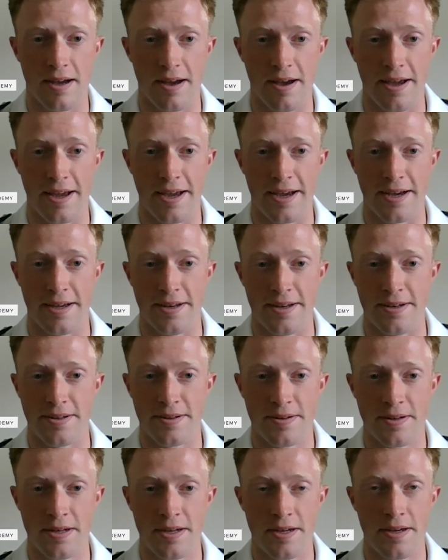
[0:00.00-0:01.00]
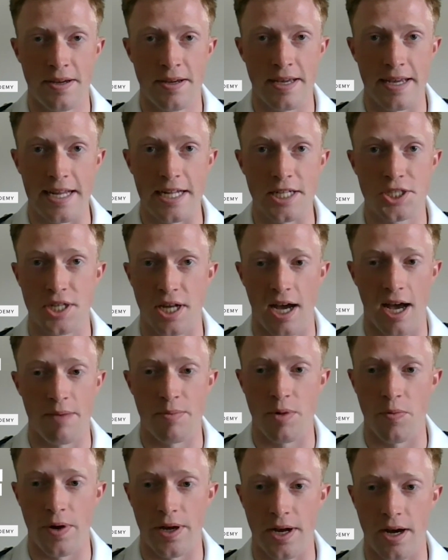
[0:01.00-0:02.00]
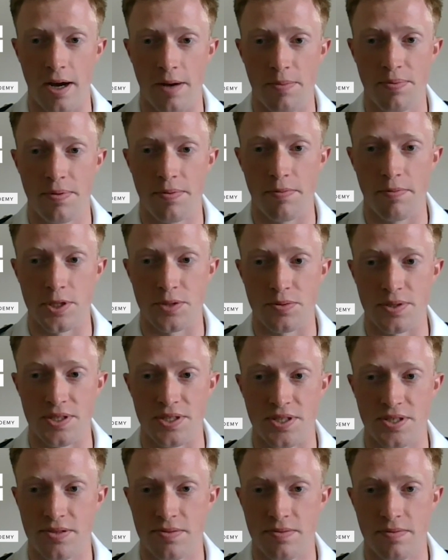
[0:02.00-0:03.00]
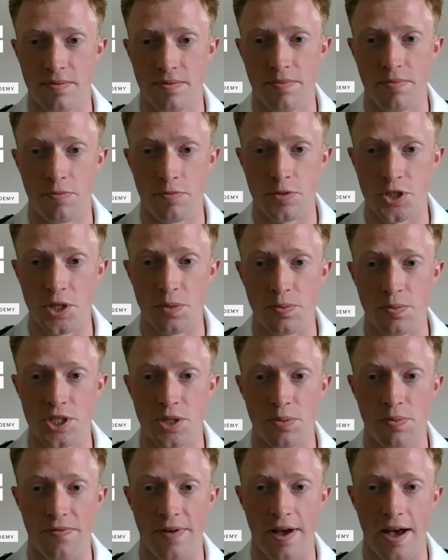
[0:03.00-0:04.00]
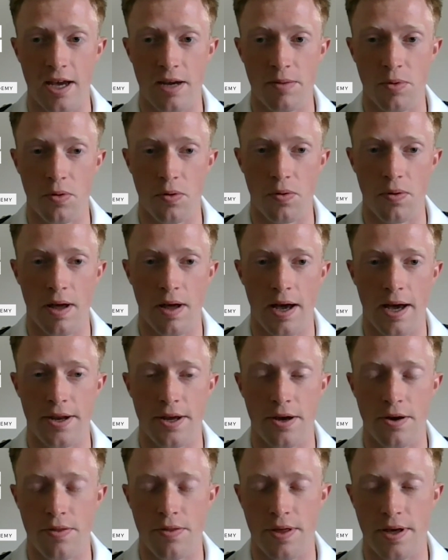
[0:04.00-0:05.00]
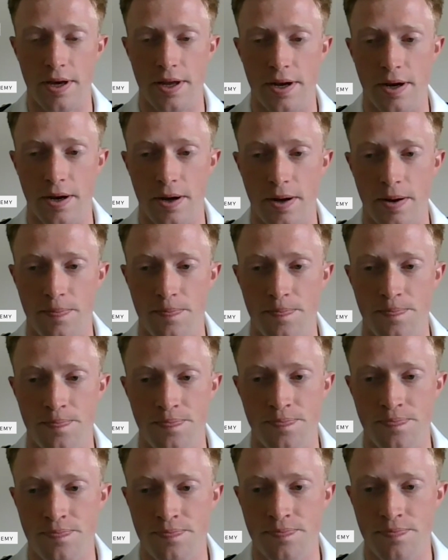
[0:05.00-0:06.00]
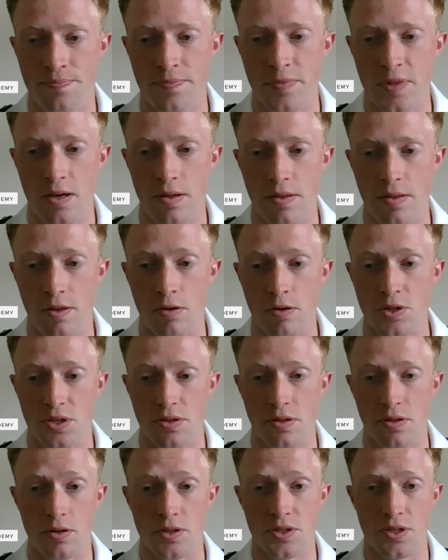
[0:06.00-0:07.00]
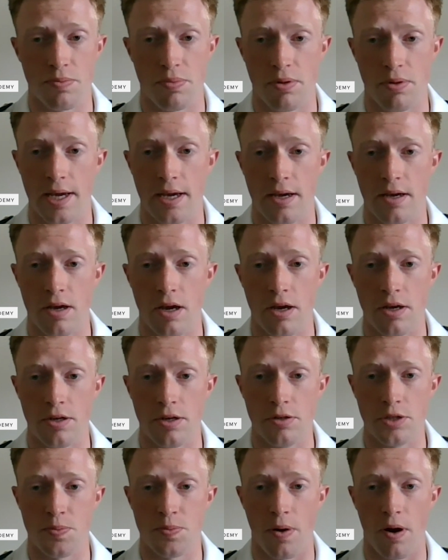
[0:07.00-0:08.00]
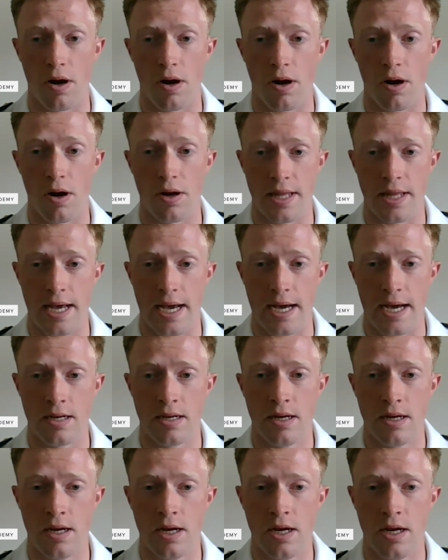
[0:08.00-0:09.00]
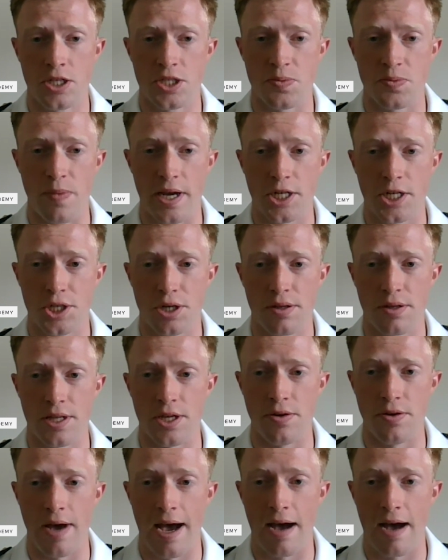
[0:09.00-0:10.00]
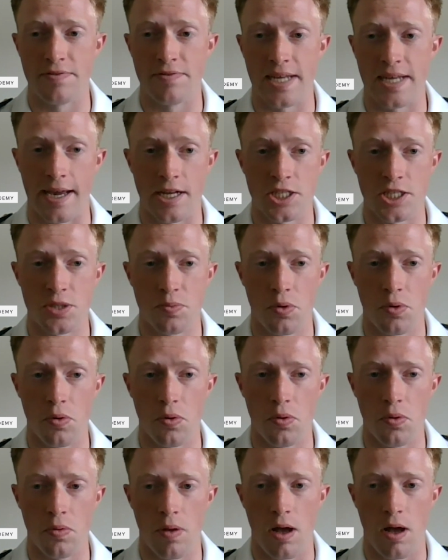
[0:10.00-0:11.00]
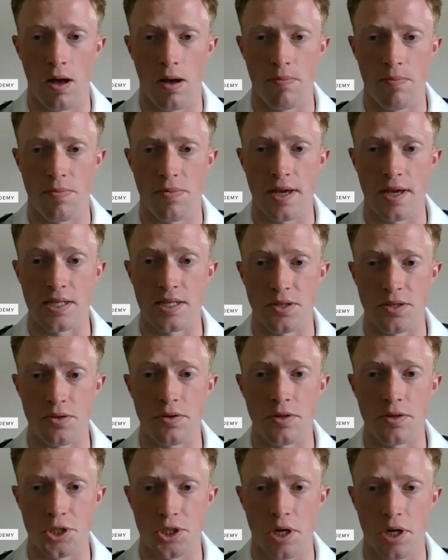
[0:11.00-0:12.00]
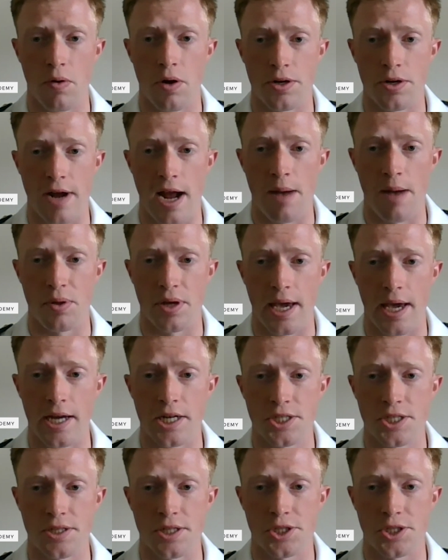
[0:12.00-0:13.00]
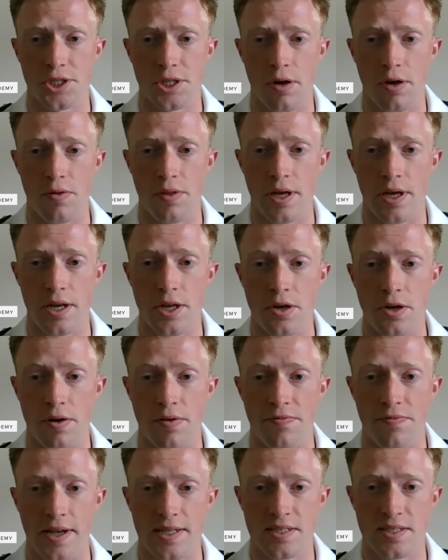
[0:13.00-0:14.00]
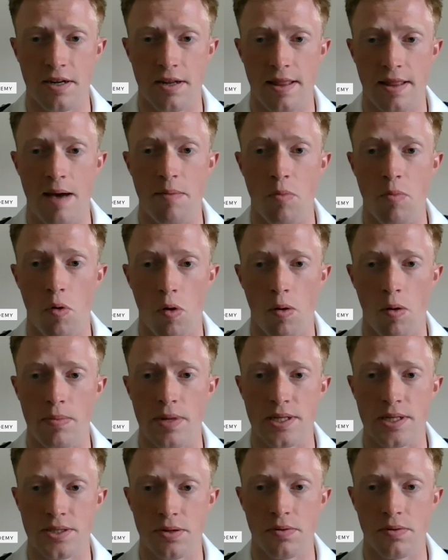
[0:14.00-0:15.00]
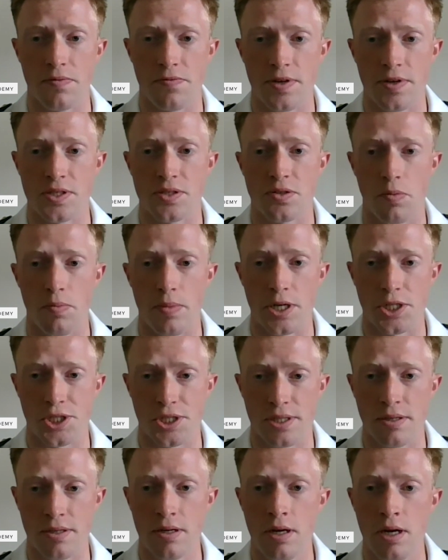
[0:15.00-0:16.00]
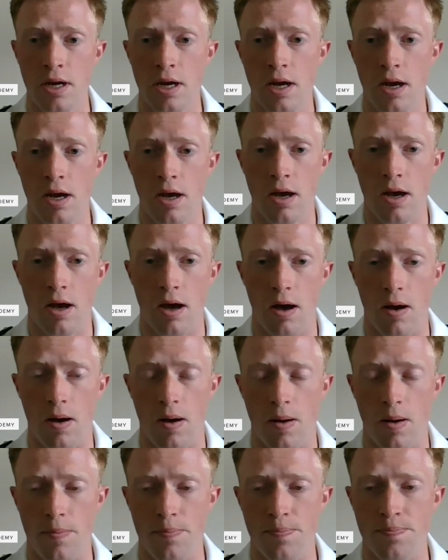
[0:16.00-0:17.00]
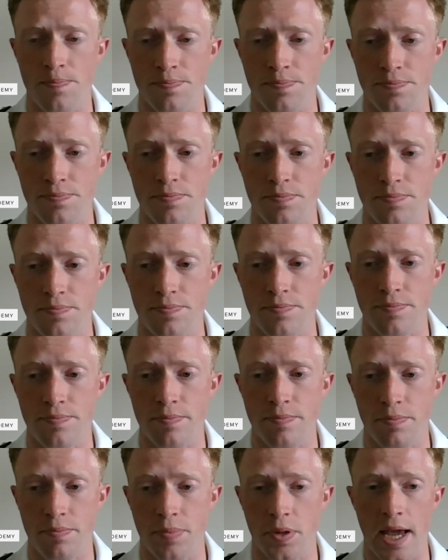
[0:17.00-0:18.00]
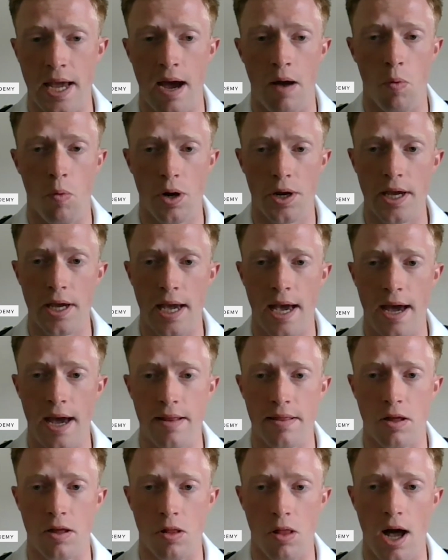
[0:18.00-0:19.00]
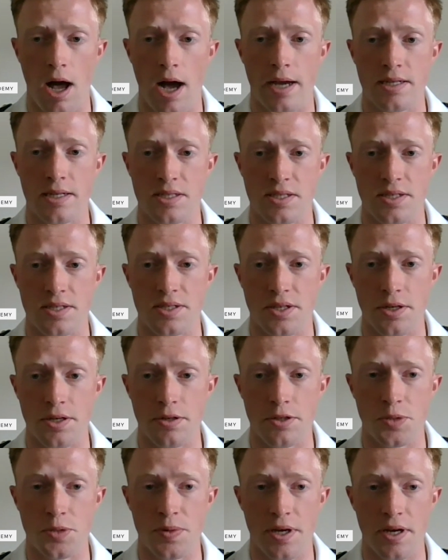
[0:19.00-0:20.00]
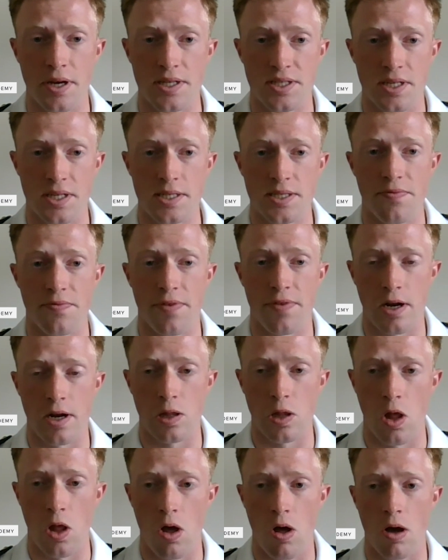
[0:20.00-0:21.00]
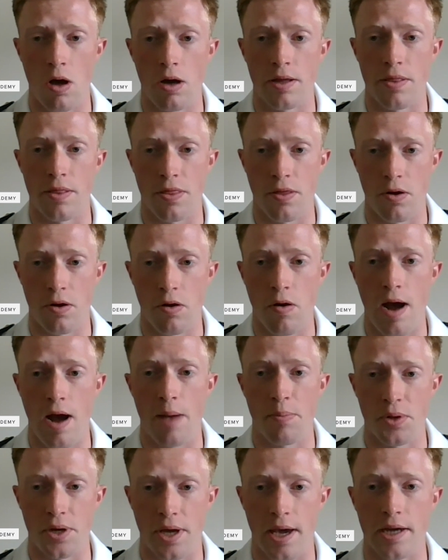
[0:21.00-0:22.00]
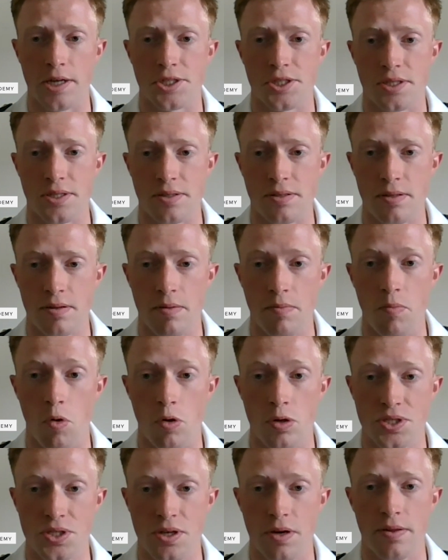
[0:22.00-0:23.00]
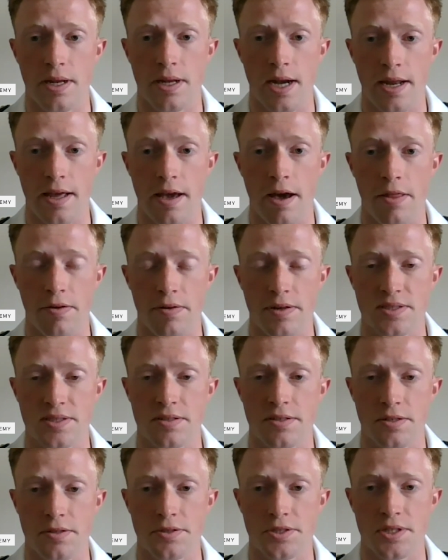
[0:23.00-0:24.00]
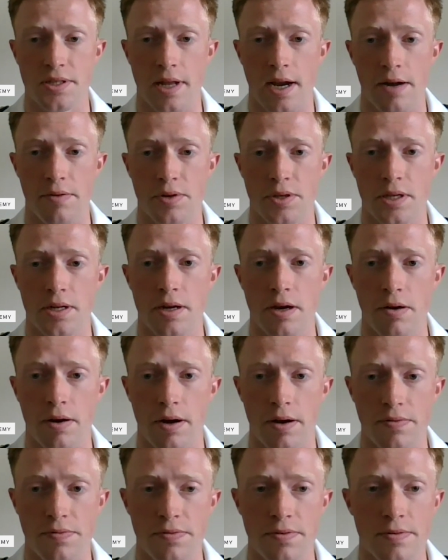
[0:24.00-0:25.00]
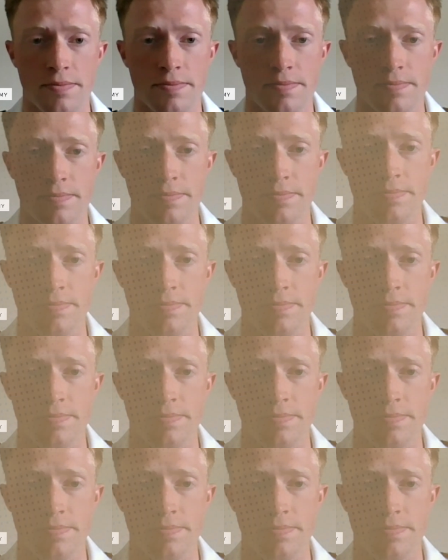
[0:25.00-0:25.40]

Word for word: and each time it went up, which was super, super valuable. I know that um, those those play a, a, huge part in that. Just make sure that you have tangible um, things that you can show on your application and show that you're invested in that moral, mental, and physical mission. Um, but yeah, working ahead of the clock is, is huge because it is a very long and thorough application, more so than any other institution that I really know of.